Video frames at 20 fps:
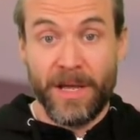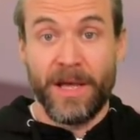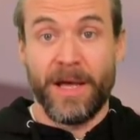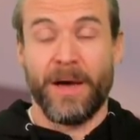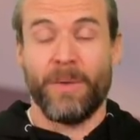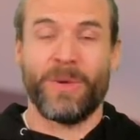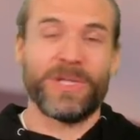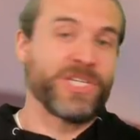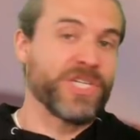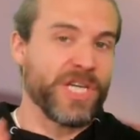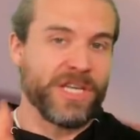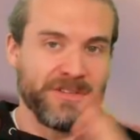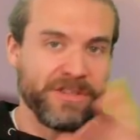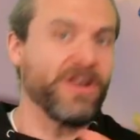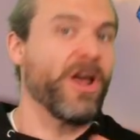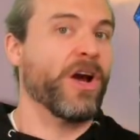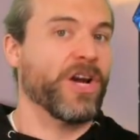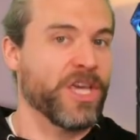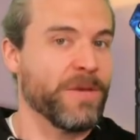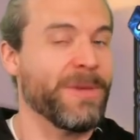which is
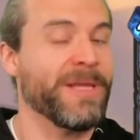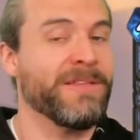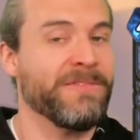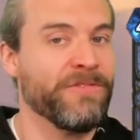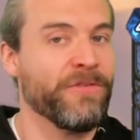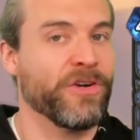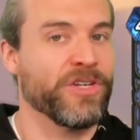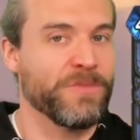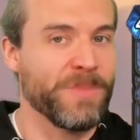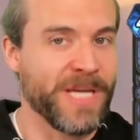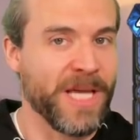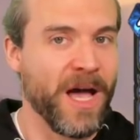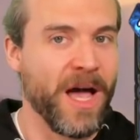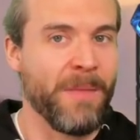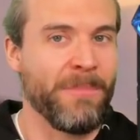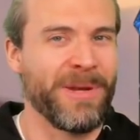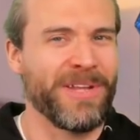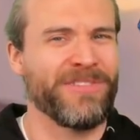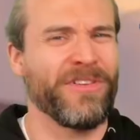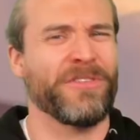an argument for it to be
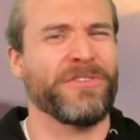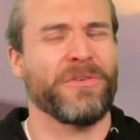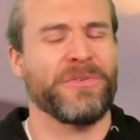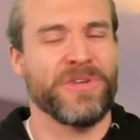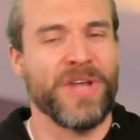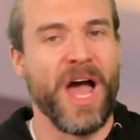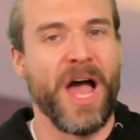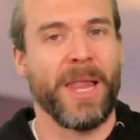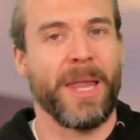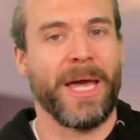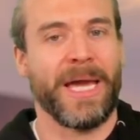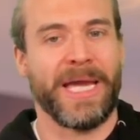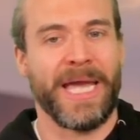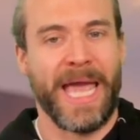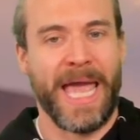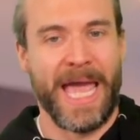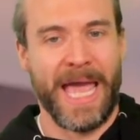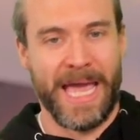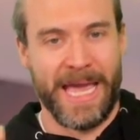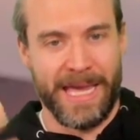gone, but it's also not like
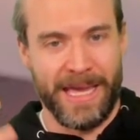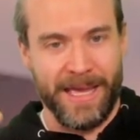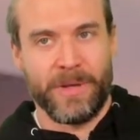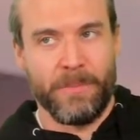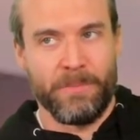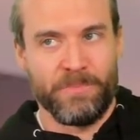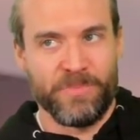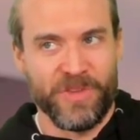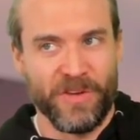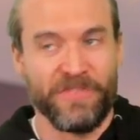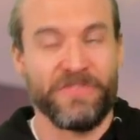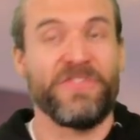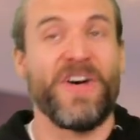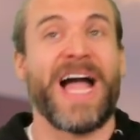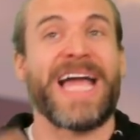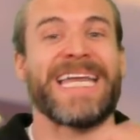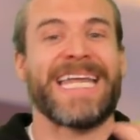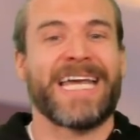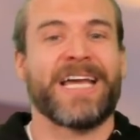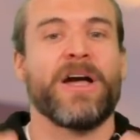a
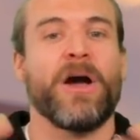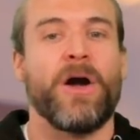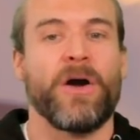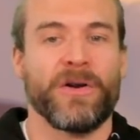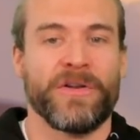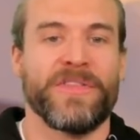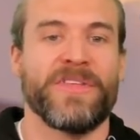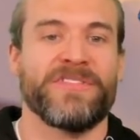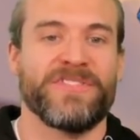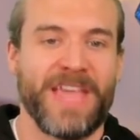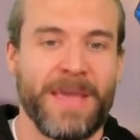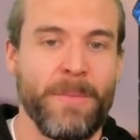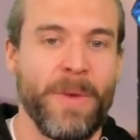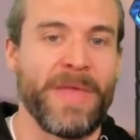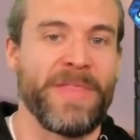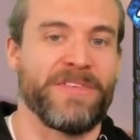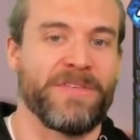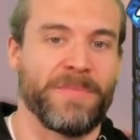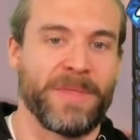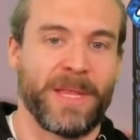defining card in the same
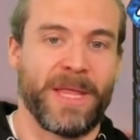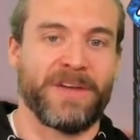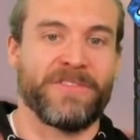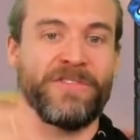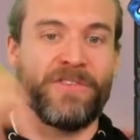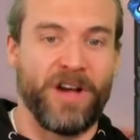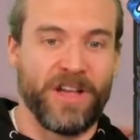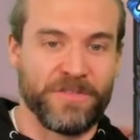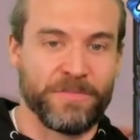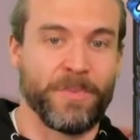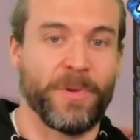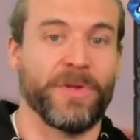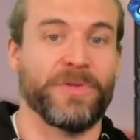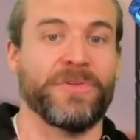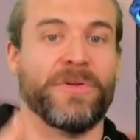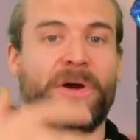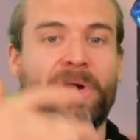way that something like Frostbolt,